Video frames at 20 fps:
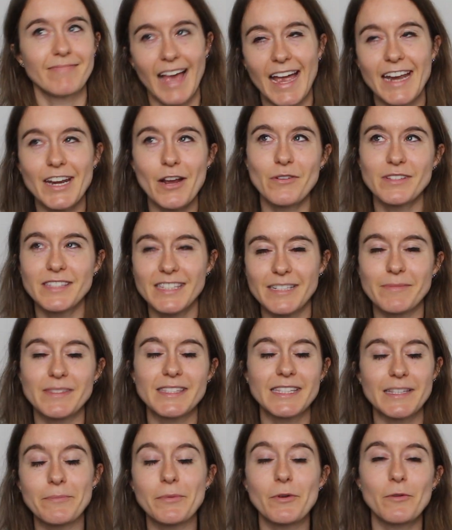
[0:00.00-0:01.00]
I know it seems
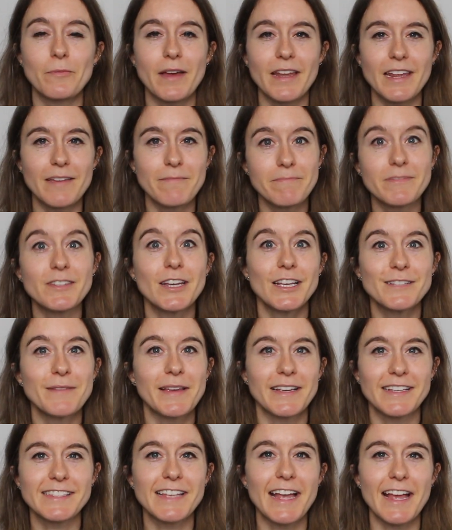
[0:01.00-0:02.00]
simple, but it does
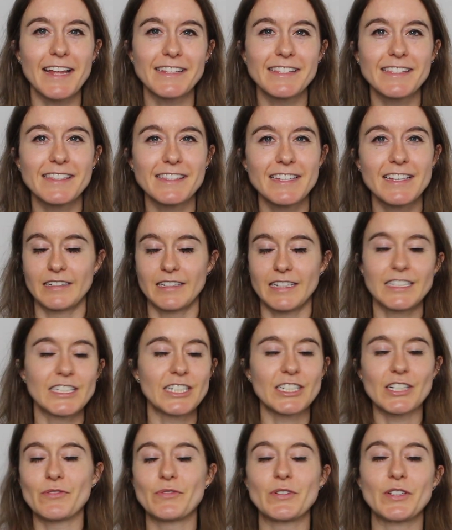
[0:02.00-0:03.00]
make sense. It's
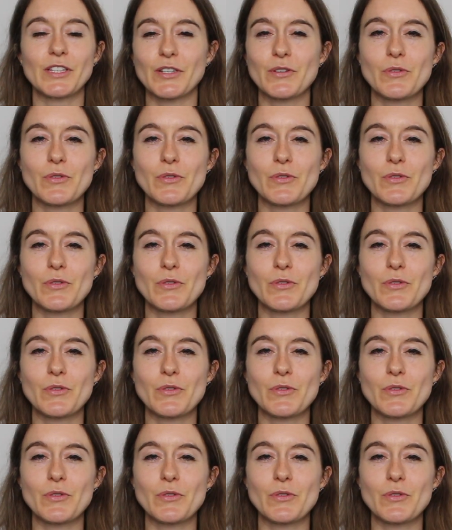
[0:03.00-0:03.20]
just a really